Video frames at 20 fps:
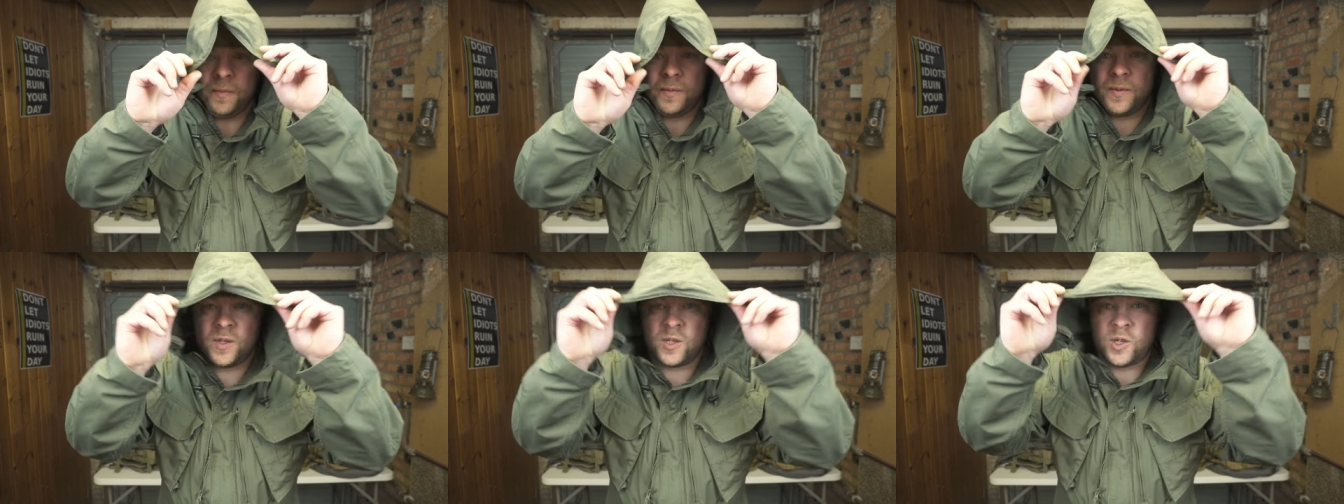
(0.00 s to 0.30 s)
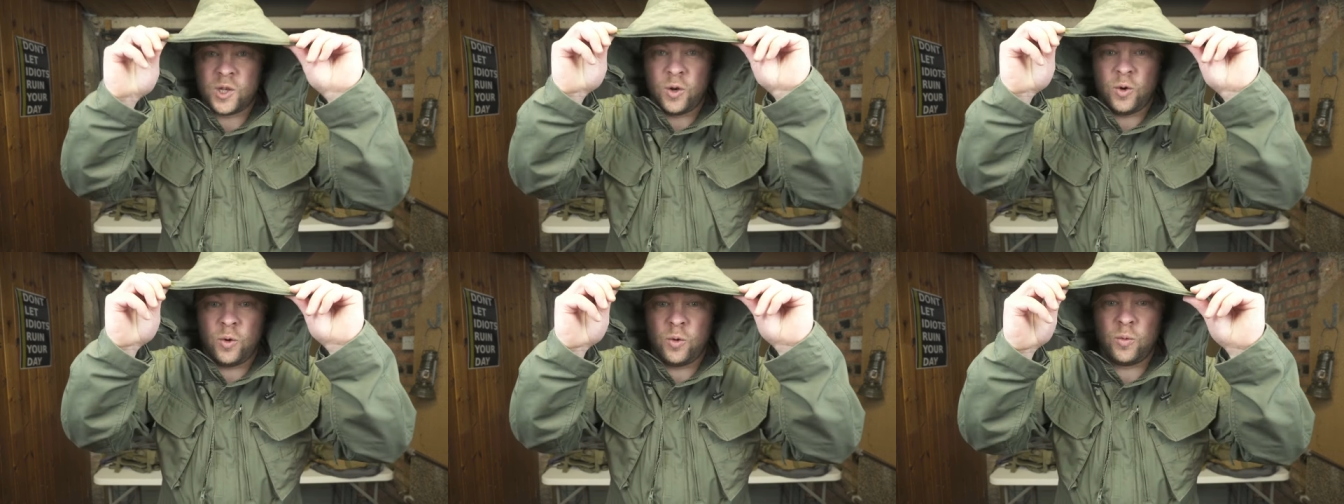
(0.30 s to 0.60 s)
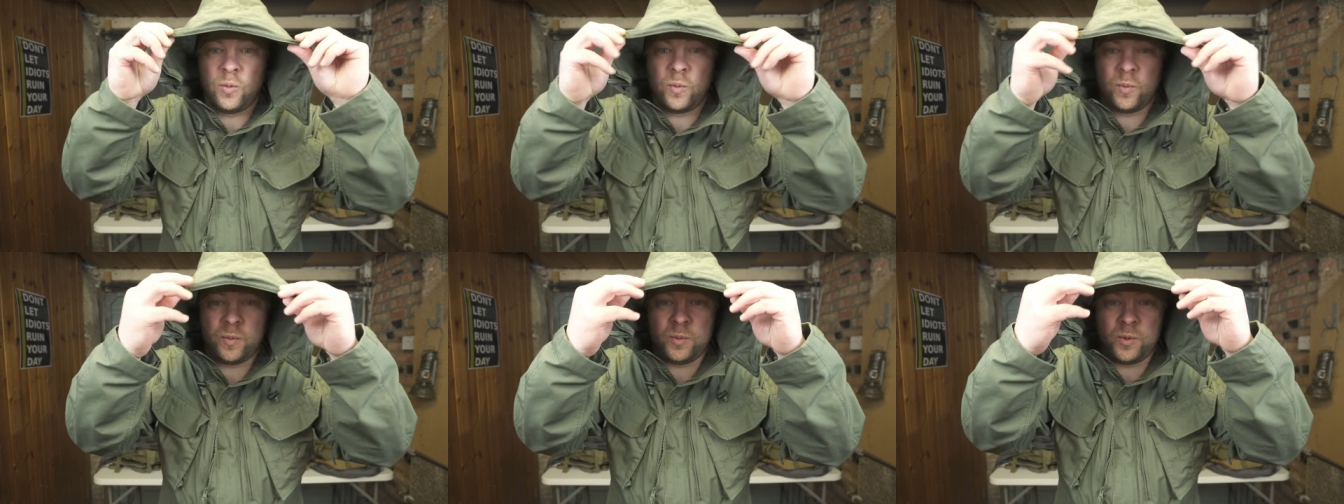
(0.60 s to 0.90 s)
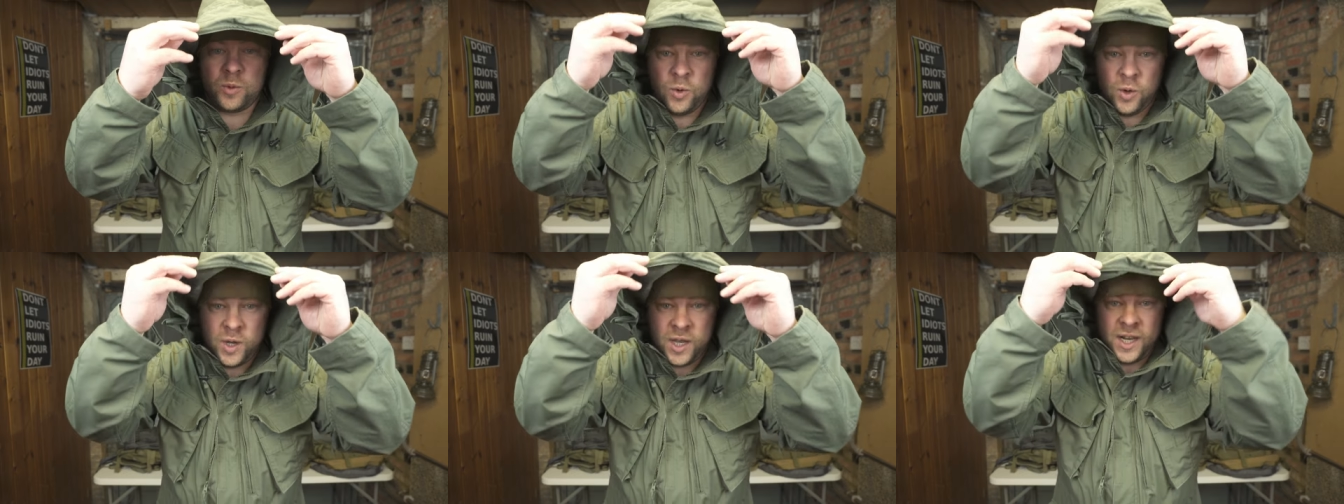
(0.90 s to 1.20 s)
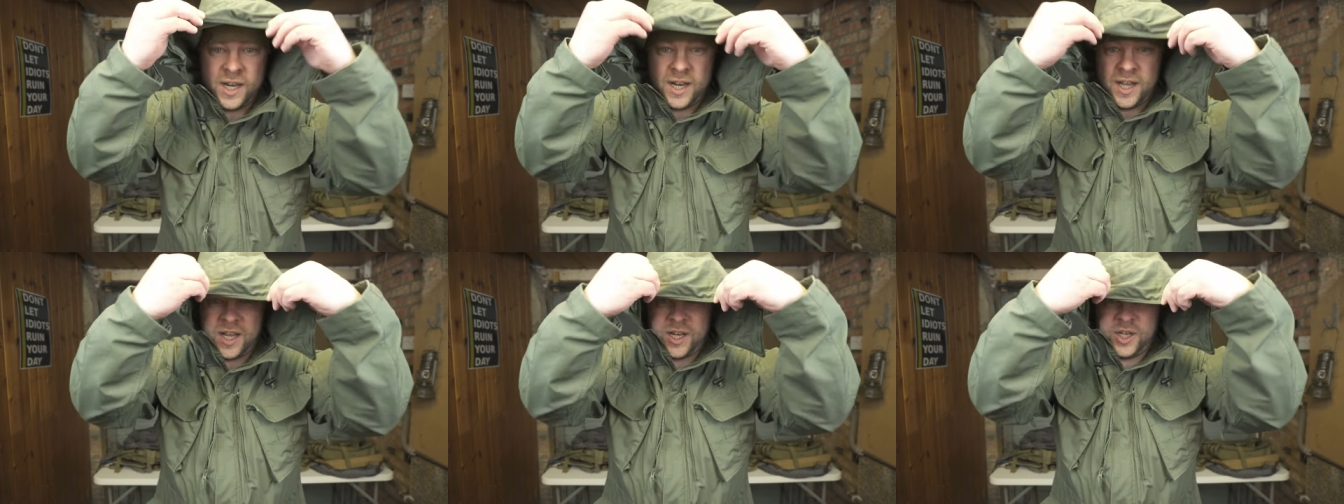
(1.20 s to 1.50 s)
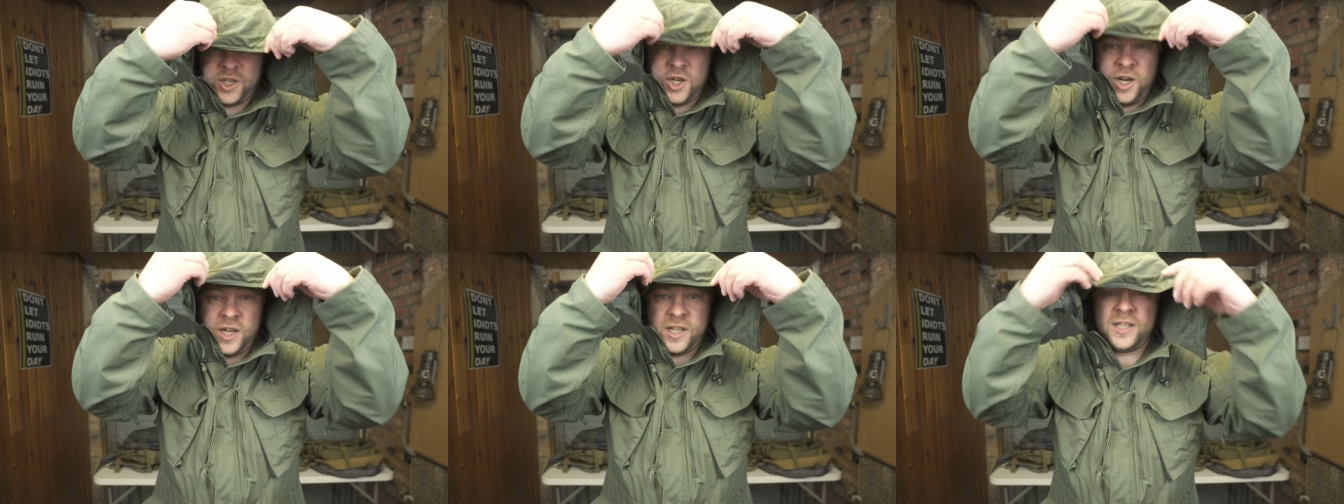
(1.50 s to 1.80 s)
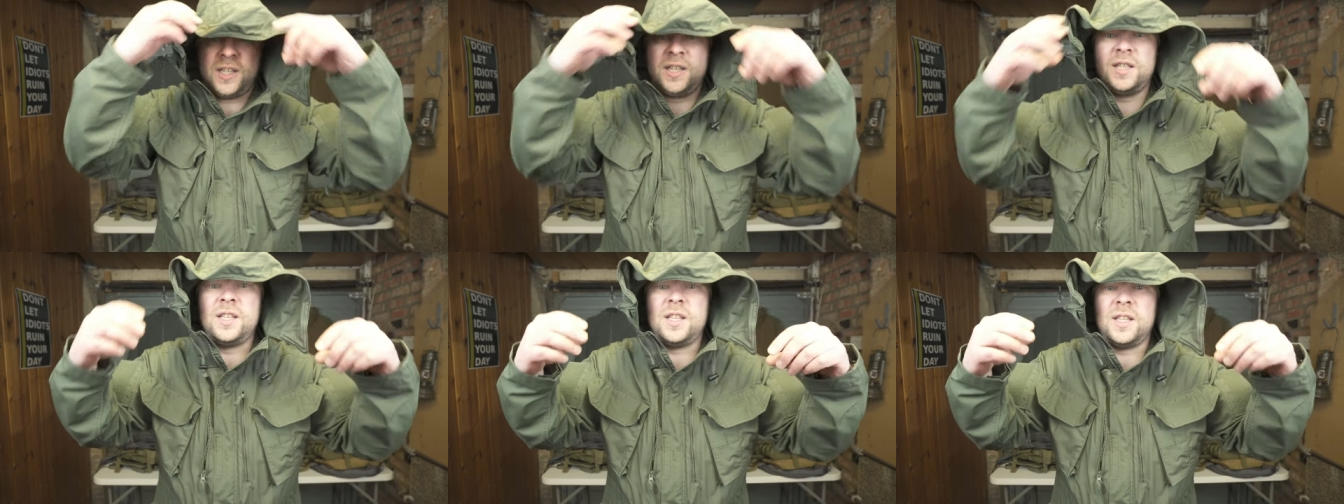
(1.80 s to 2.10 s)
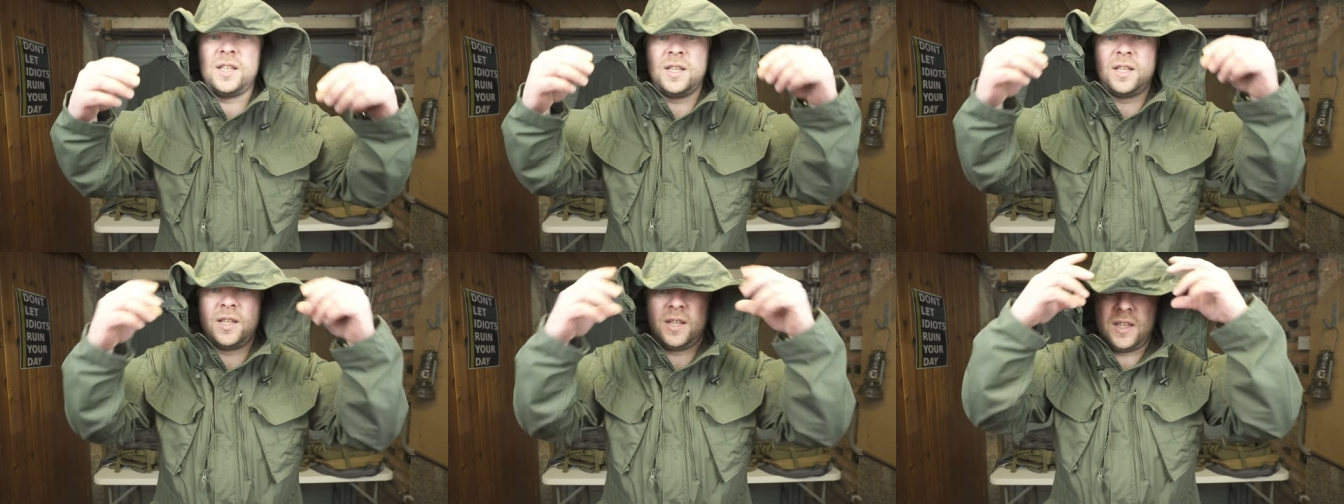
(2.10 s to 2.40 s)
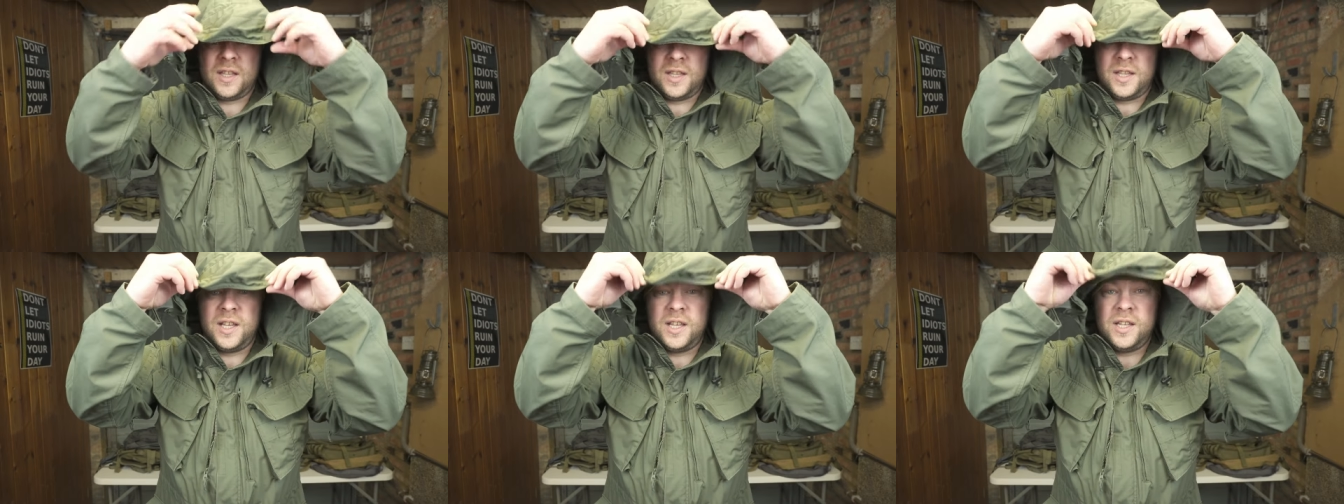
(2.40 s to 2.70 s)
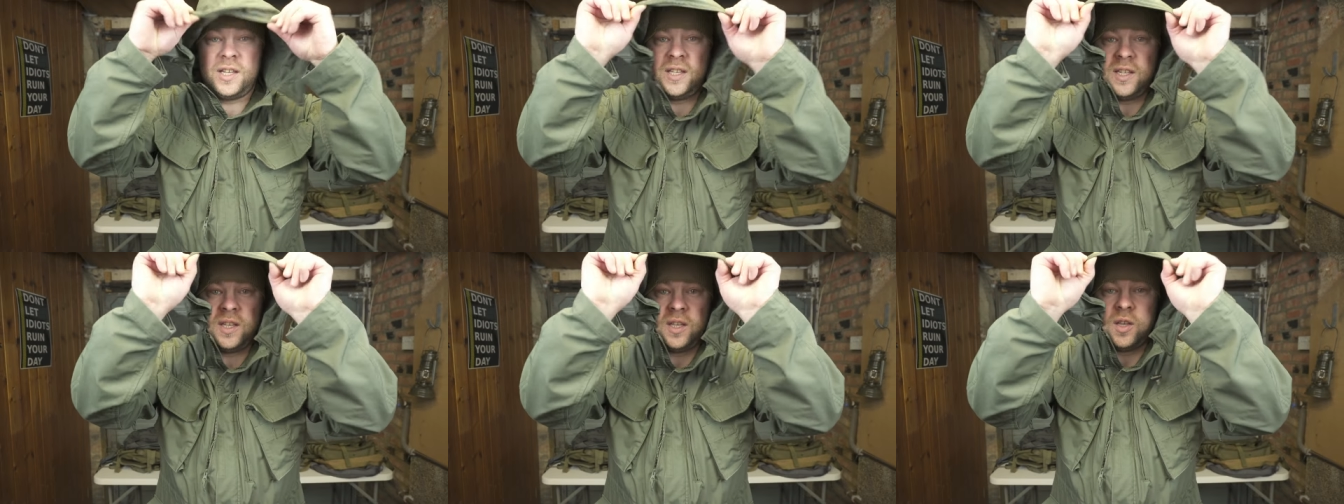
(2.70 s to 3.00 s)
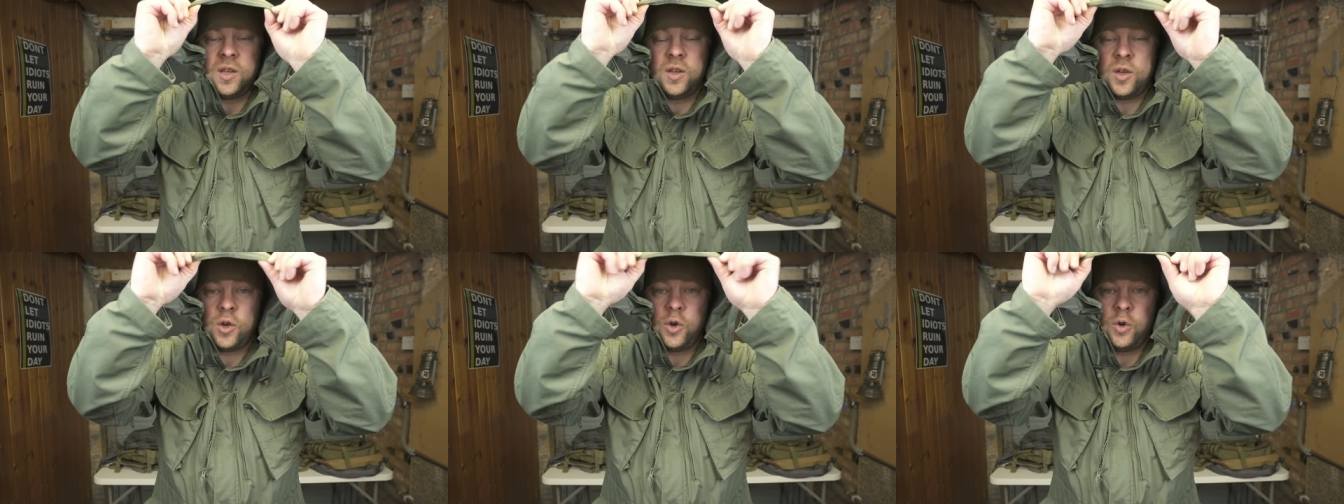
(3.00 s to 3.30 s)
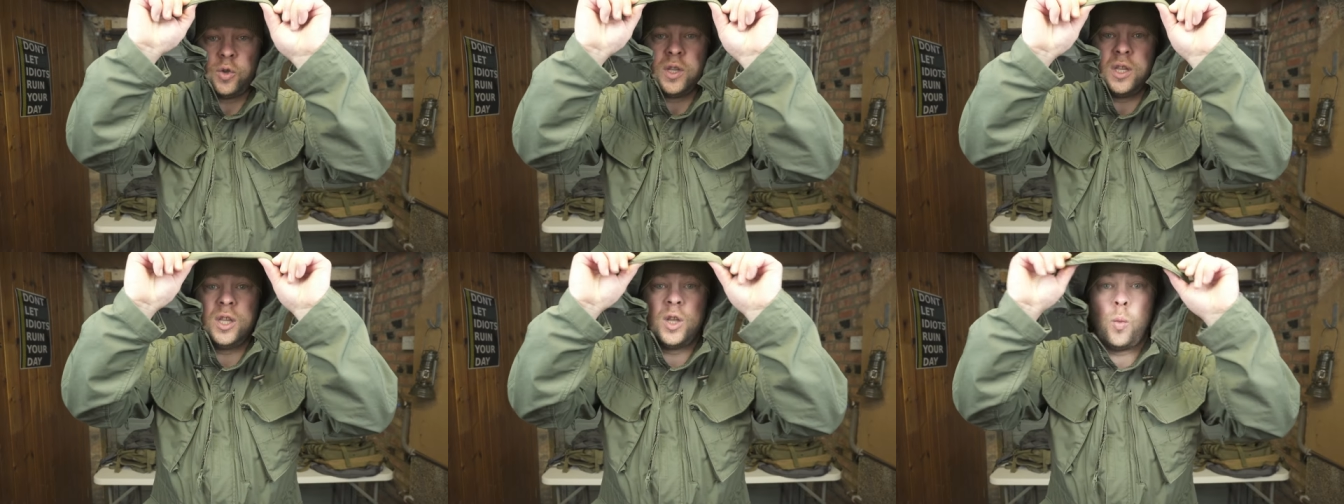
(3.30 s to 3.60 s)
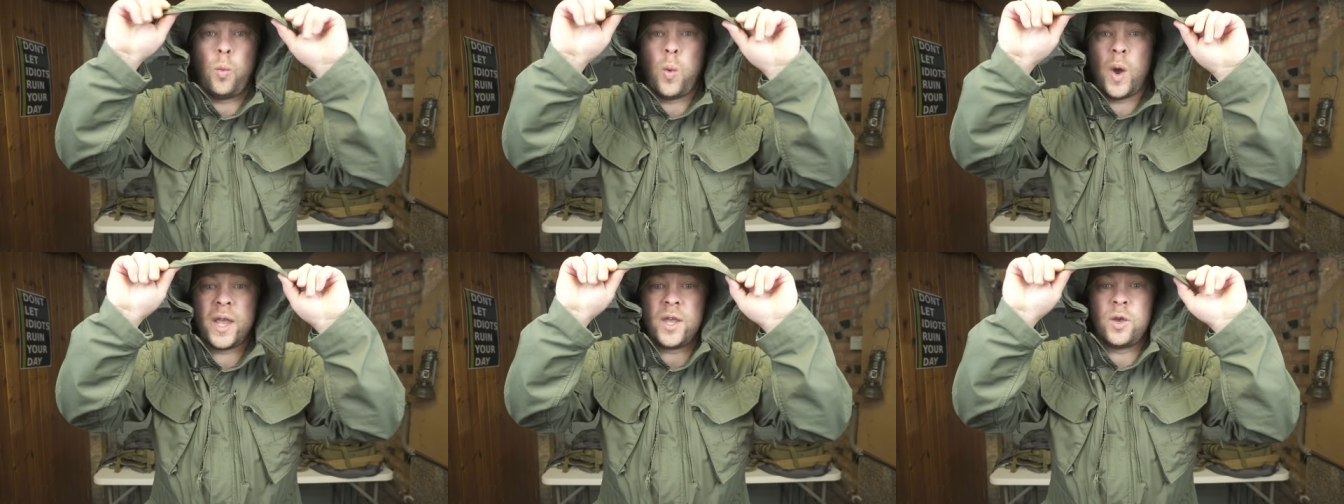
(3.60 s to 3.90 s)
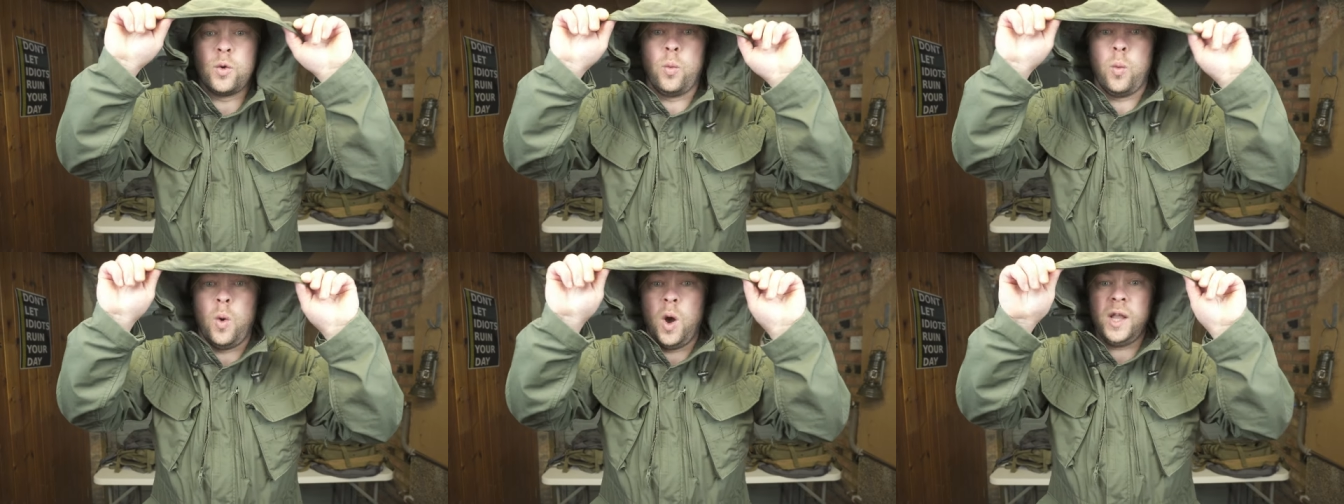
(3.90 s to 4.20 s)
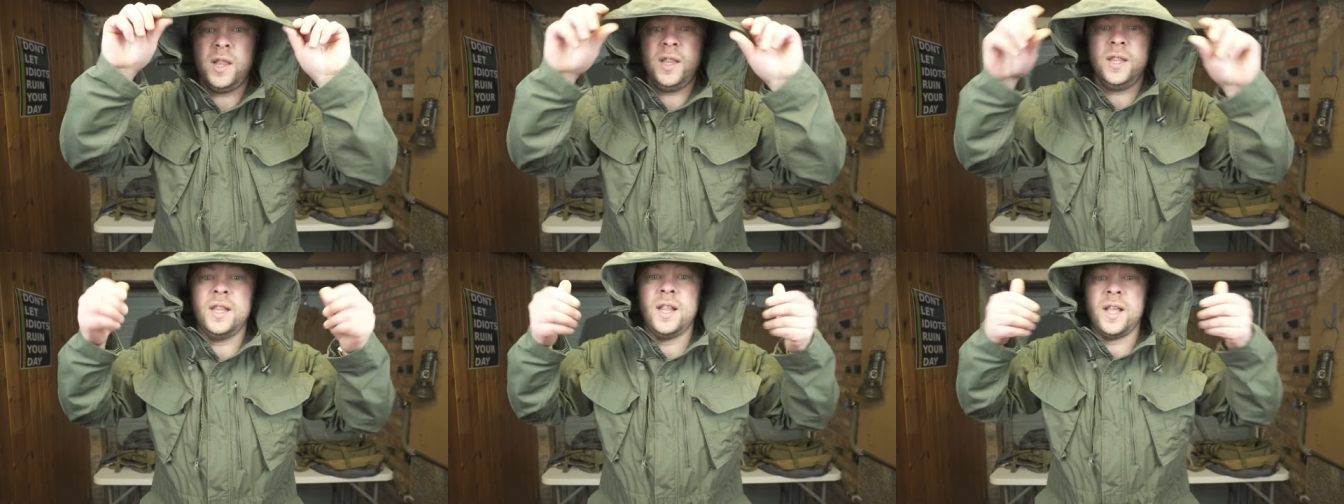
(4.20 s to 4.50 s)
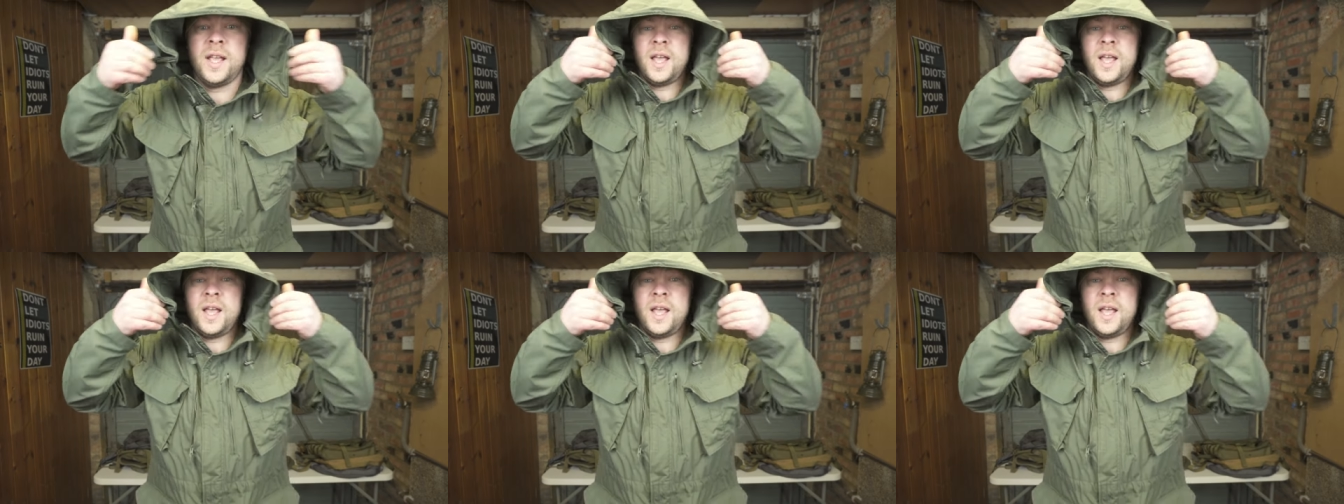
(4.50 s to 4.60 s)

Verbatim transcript: so you can adjust this hood the way you want,